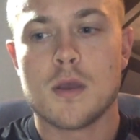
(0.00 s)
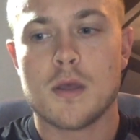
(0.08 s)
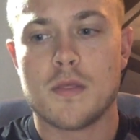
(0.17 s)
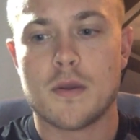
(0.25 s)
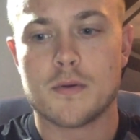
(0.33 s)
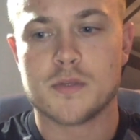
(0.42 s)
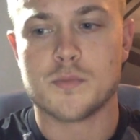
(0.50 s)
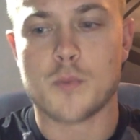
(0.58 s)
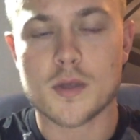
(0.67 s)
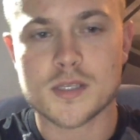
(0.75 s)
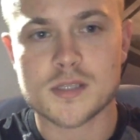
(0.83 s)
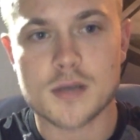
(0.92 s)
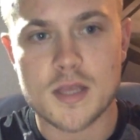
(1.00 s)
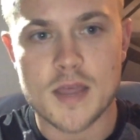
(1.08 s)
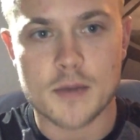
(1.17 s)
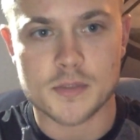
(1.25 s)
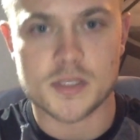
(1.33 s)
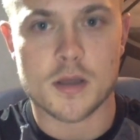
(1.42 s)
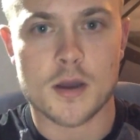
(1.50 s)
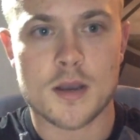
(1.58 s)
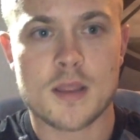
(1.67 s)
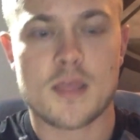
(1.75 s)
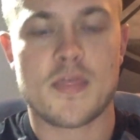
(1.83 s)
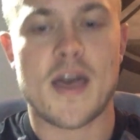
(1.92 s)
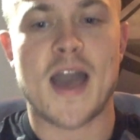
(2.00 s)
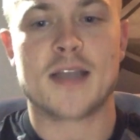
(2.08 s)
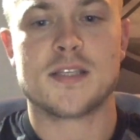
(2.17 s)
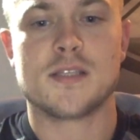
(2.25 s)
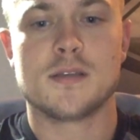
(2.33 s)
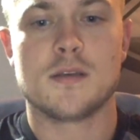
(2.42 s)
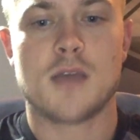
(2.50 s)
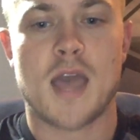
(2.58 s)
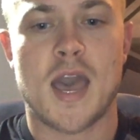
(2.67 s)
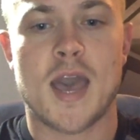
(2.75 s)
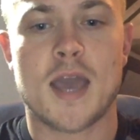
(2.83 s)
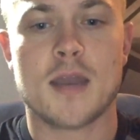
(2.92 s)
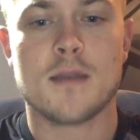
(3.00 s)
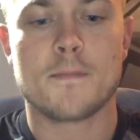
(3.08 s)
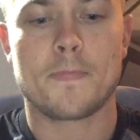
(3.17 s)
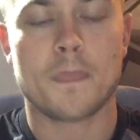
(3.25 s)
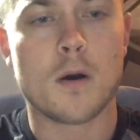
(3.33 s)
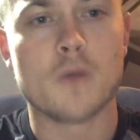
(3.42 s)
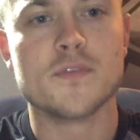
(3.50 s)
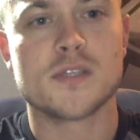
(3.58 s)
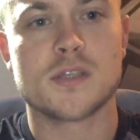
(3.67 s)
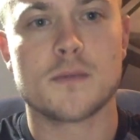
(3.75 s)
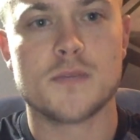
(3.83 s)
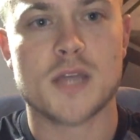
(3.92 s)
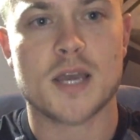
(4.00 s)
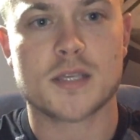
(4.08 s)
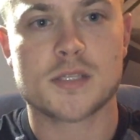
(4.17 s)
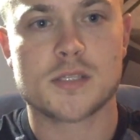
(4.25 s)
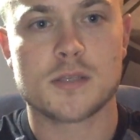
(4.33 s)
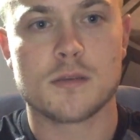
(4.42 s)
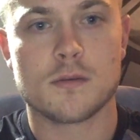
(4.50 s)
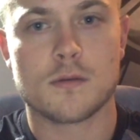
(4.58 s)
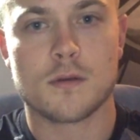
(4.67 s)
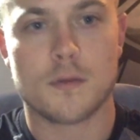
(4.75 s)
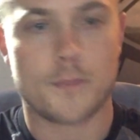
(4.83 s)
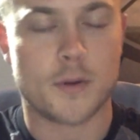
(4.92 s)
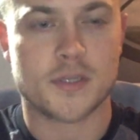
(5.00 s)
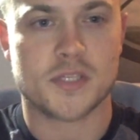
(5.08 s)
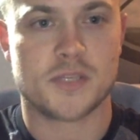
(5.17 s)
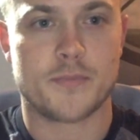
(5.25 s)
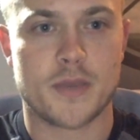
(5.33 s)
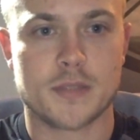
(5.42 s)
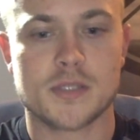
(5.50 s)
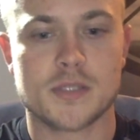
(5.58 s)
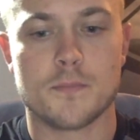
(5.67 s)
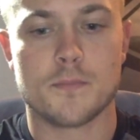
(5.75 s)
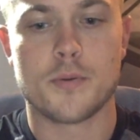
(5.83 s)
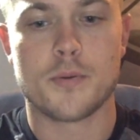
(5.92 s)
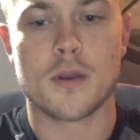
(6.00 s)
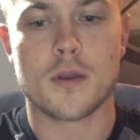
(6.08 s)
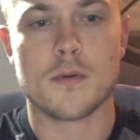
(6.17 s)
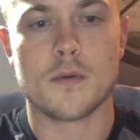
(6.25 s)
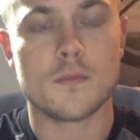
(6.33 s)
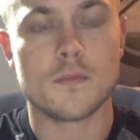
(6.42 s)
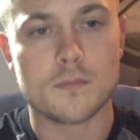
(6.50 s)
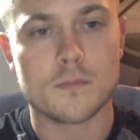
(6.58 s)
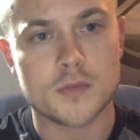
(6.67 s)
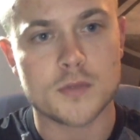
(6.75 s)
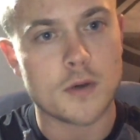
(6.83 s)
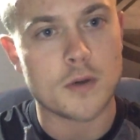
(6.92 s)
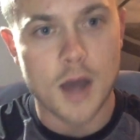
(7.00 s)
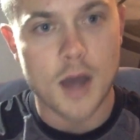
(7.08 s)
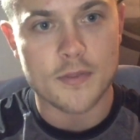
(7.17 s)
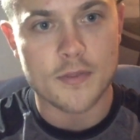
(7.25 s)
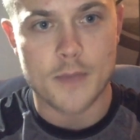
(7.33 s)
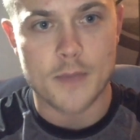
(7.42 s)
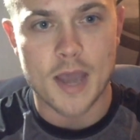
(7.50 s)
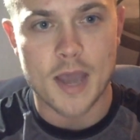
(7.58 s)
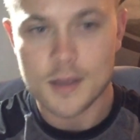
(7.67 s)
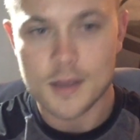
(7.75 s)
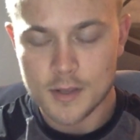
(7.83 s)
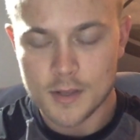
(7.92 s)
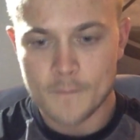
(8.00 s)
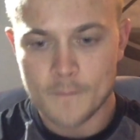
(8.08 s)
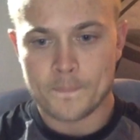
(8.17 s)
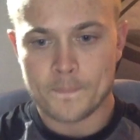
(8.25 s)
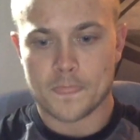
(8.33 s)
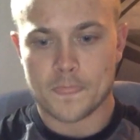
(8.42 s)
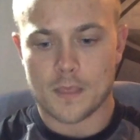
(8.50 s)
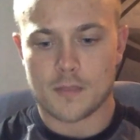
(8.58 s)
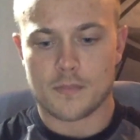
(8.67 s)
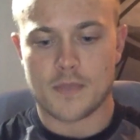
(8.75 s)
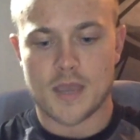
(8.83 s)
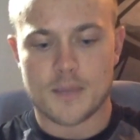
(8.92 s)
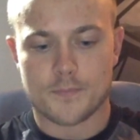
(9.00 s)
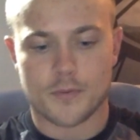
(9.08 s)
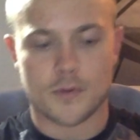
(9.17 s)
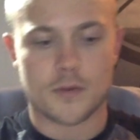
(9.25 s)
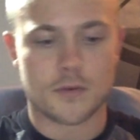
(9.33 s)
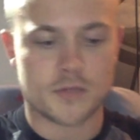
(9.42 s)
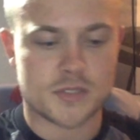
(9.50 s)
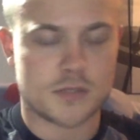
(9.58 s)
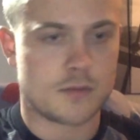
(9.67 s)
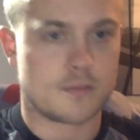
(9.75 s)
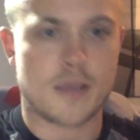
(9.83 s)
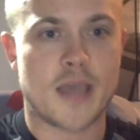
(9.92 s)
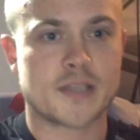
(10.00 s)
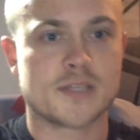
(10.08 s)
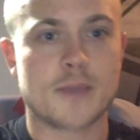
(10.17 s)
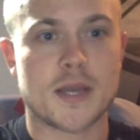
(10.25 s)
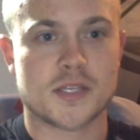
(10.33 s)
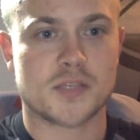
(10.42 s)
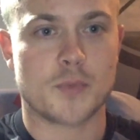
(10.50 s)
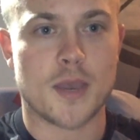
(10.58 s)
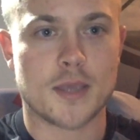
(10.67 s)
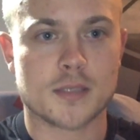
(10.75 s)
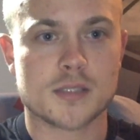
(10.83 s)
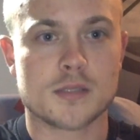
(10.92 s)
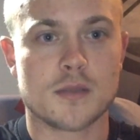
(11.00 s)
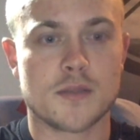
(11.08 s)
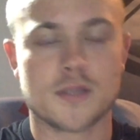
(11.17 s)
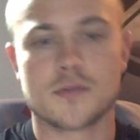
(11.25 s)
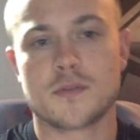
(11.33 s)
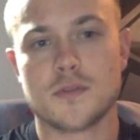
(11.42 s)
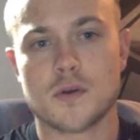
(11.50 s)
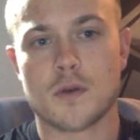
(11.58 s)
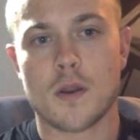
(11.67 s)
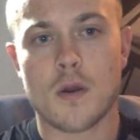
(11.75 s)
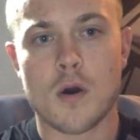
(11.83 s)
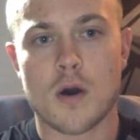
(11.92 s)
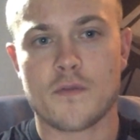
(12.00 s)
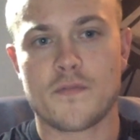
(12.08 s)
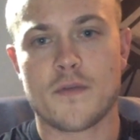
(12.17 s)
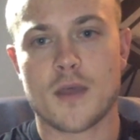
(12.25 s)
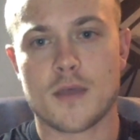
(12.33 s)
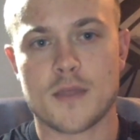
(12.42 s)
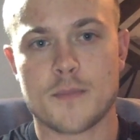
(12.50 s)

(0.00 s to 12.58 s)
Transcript: there was one study that was done that had all the subjects or participants put a donut on their bat. They produced X amount of swings. They took the donut off and they